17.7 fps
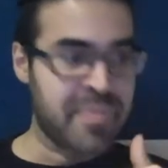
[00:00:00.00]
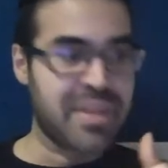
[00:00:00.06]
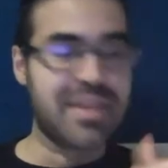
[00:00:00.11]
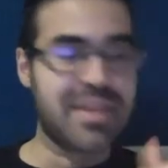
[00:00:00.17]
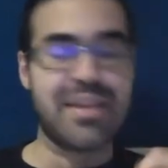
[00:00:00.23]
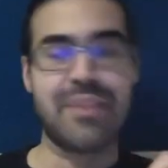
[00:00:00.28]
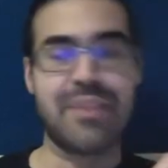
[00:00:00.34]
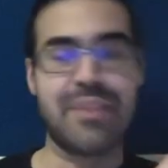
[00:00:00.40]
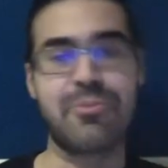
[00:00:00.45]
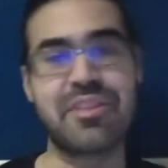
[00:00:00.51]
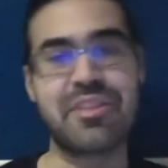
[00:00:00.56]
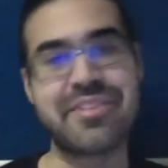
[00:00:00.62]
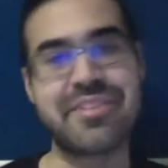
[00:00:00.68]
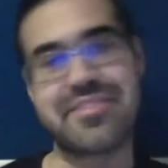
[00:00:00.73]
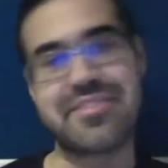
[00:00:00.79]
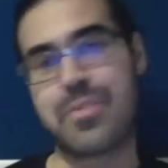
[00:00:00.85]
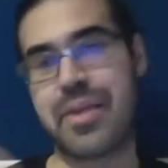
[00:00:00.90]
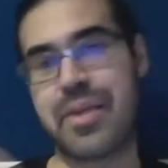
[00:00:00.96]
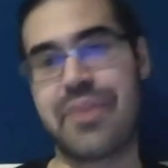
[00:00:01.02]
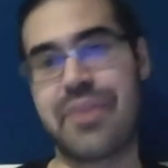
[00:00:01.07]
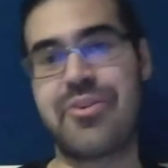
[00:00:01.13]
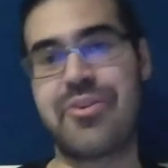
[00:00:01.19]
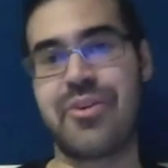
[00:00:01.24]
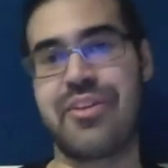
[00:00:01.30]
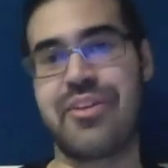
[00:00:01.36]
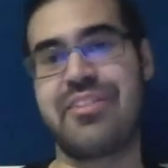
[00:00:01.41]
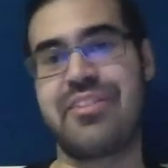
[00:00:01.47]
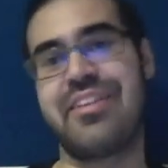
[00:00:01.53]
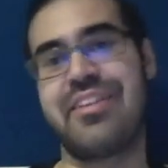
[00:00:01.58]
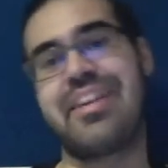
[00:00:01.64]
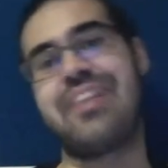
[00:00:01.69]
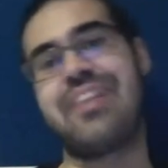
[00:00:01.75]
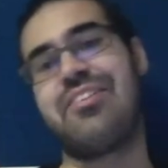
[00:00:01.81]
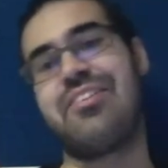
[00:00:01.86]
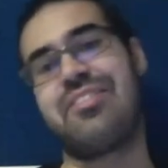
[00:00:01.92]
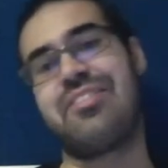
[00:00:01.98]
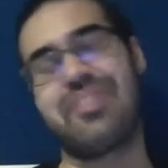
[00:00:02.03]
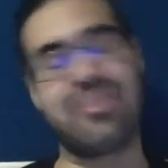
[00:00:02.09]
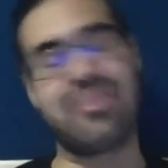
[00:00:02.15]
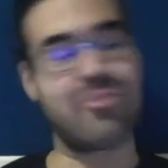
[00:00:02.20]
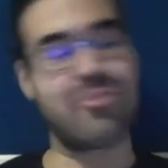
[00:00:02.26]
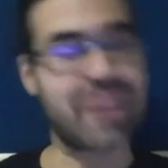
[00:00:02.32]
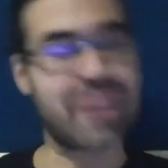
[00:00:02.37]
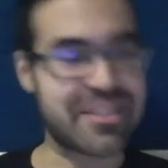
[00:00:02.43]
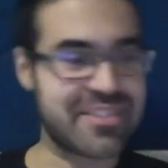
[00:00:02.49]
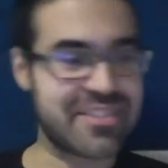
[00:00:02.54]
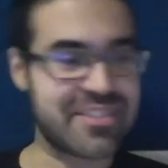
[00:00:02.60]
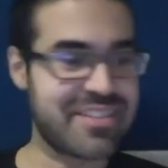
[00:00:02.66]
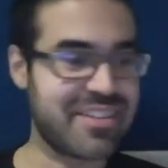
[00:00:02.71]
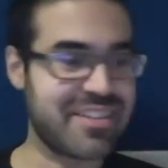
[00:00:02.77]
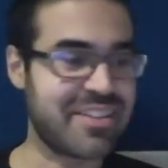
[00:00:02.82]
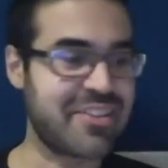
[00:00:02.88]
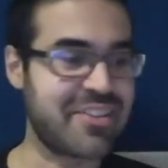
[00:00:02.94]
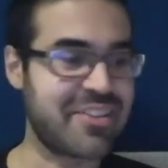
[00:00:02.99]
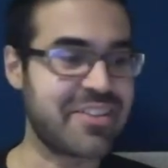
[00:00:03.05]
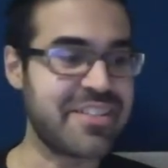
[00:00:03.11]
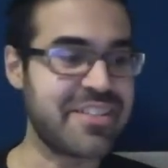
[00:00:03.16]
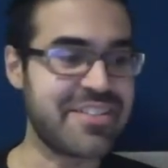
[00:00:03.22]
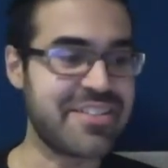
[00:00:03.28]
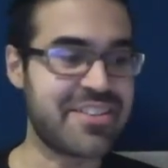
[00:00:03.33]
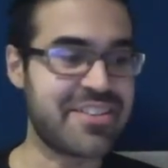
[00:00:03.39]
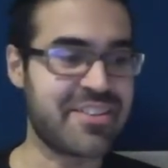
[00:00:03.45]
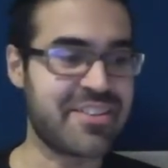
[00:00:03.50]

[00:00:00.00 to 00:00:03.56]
And with this, the paranoid can rest a little easier,